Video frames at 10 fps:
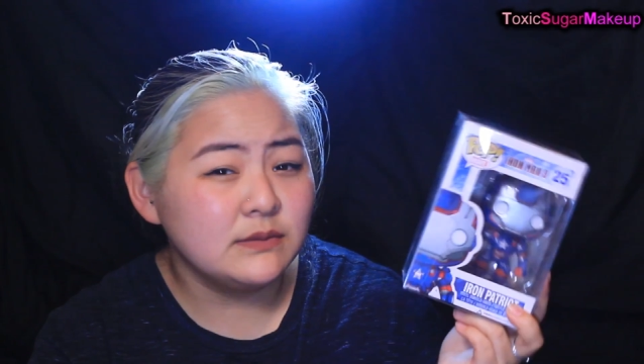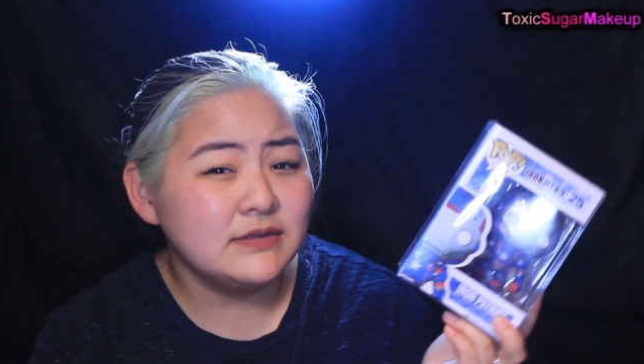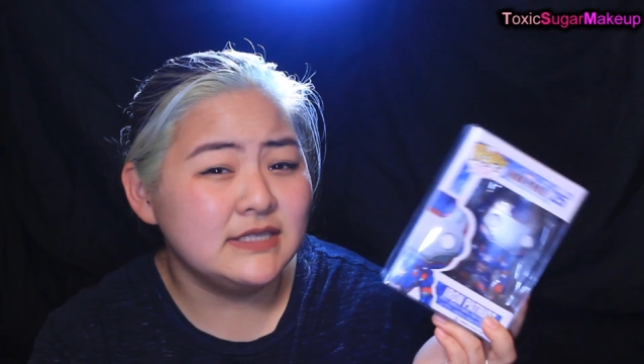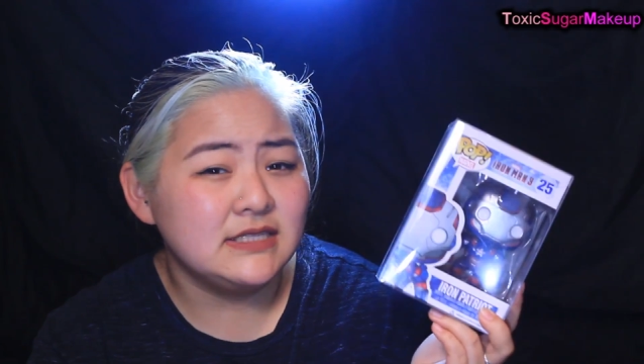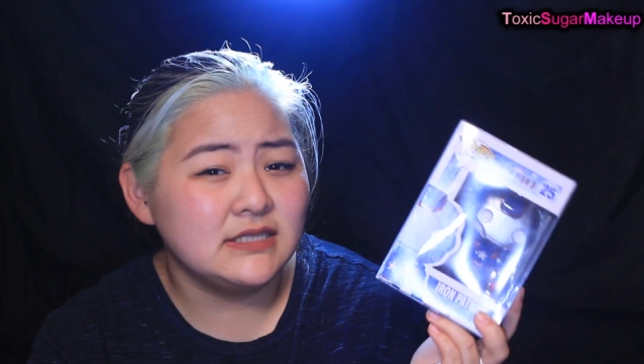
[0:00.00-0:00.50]
were
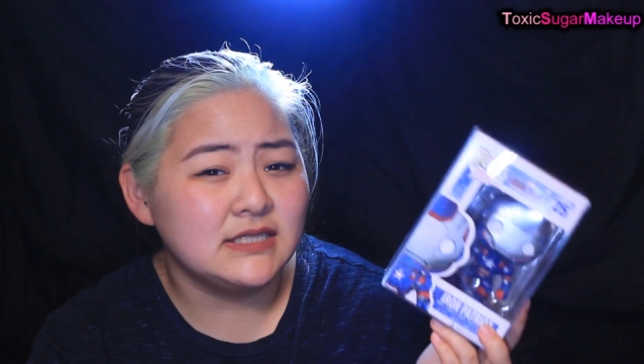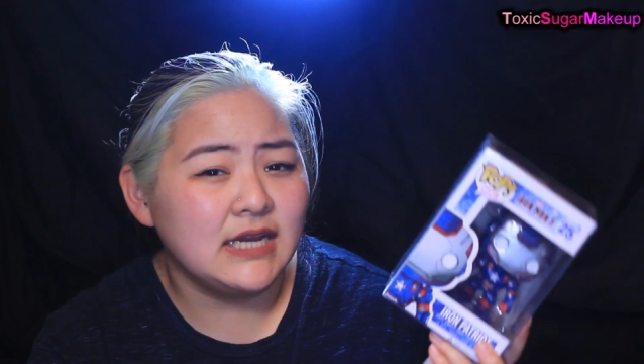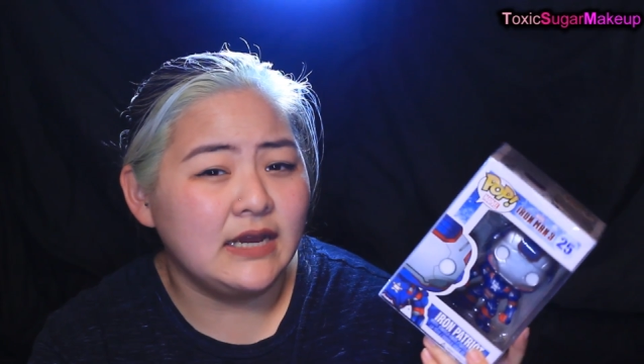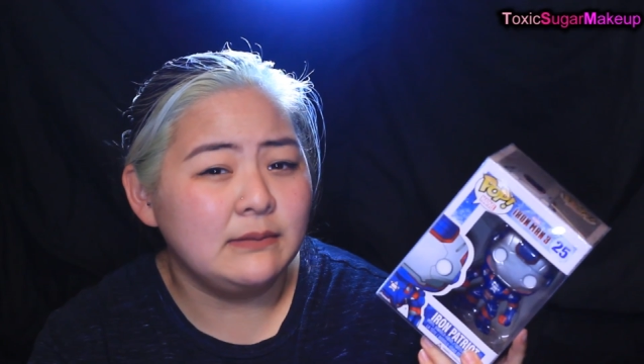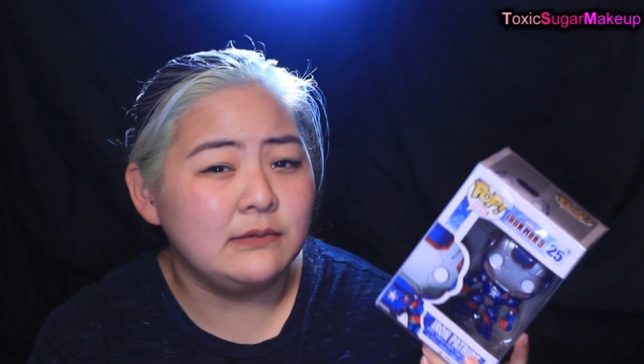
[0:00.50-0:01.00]
released in a
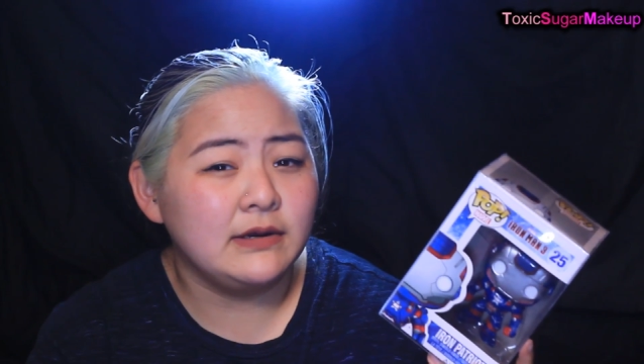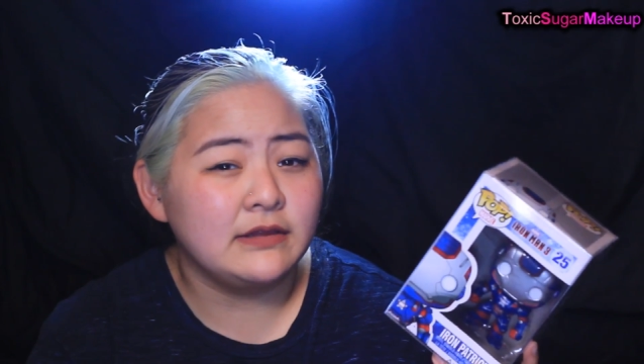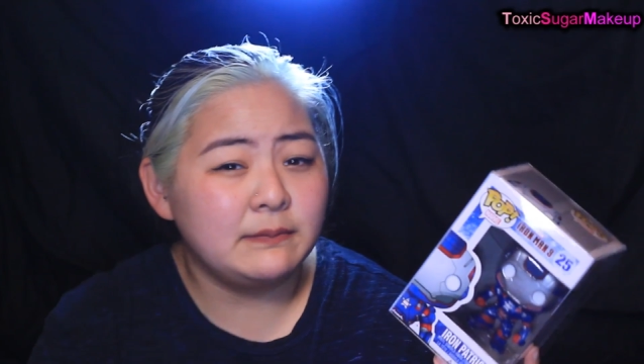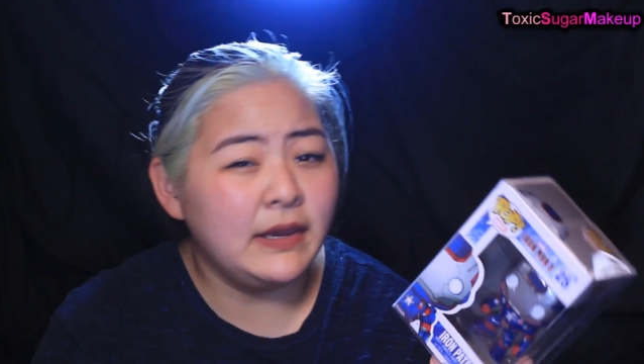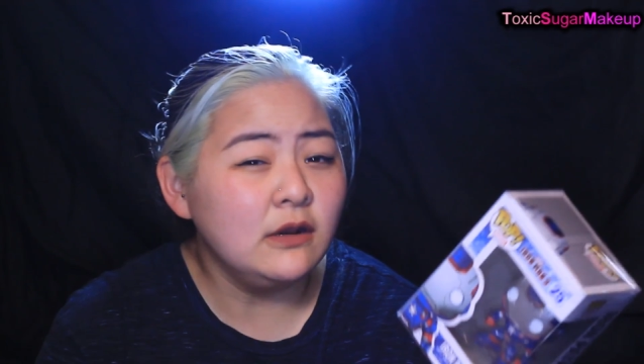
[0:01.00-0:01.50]
time
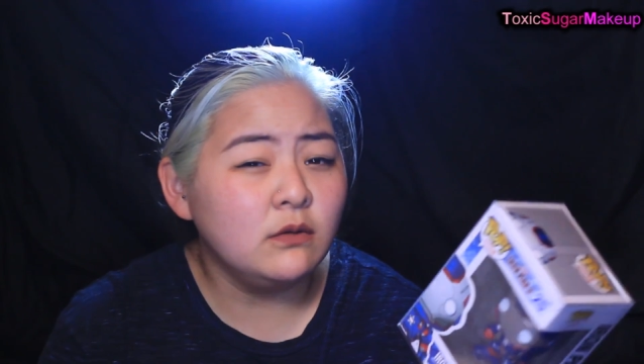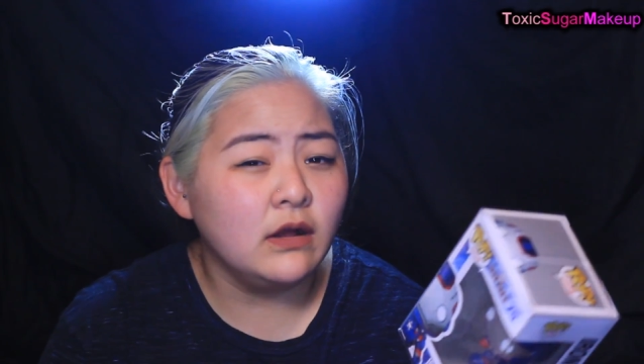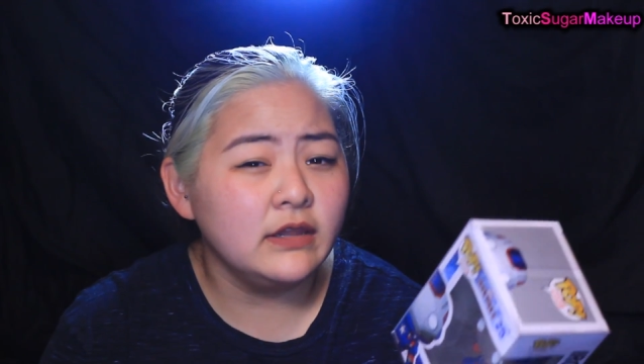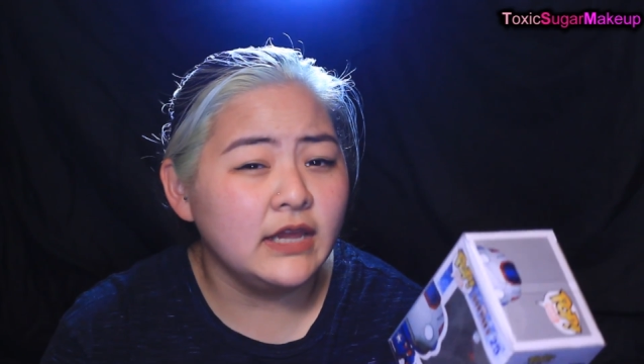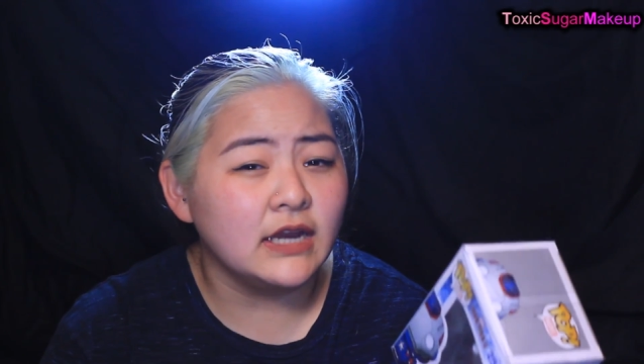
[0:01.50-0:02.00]
where the paint
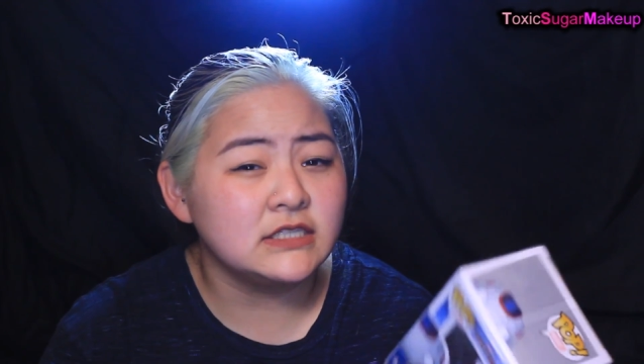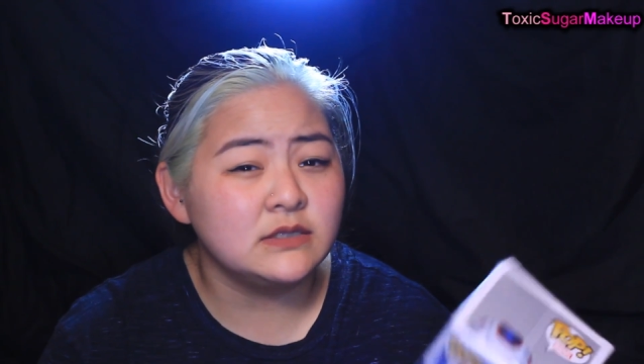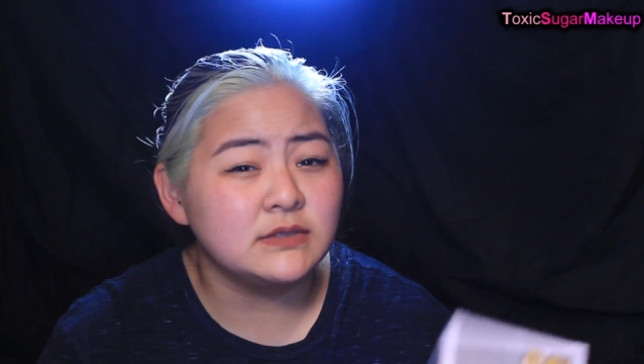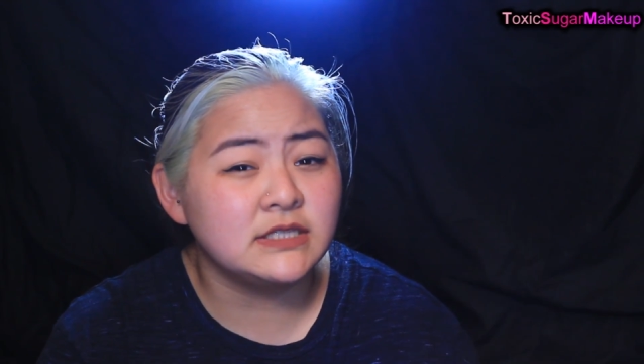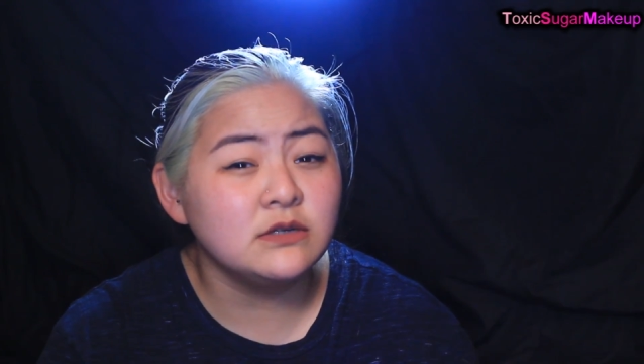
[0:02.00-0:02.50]
quality
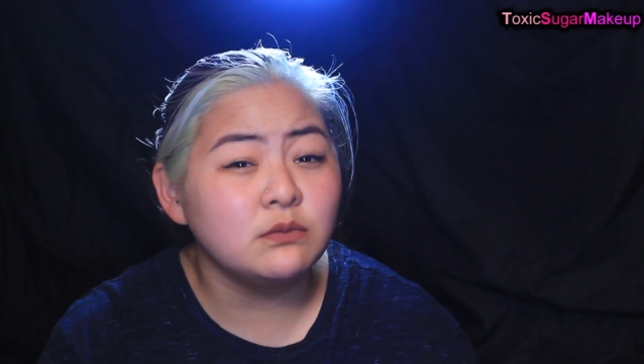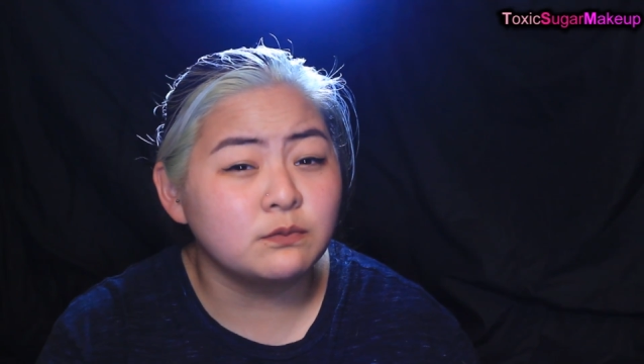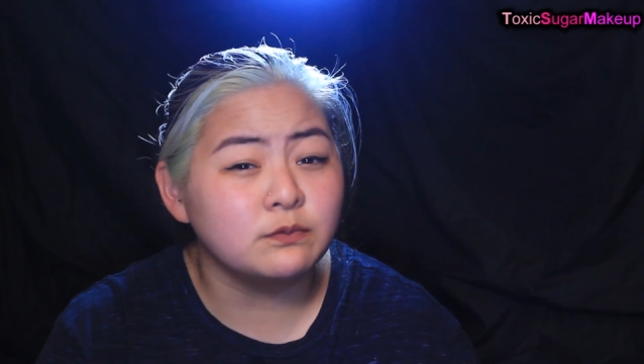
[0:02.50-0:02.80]
actually was still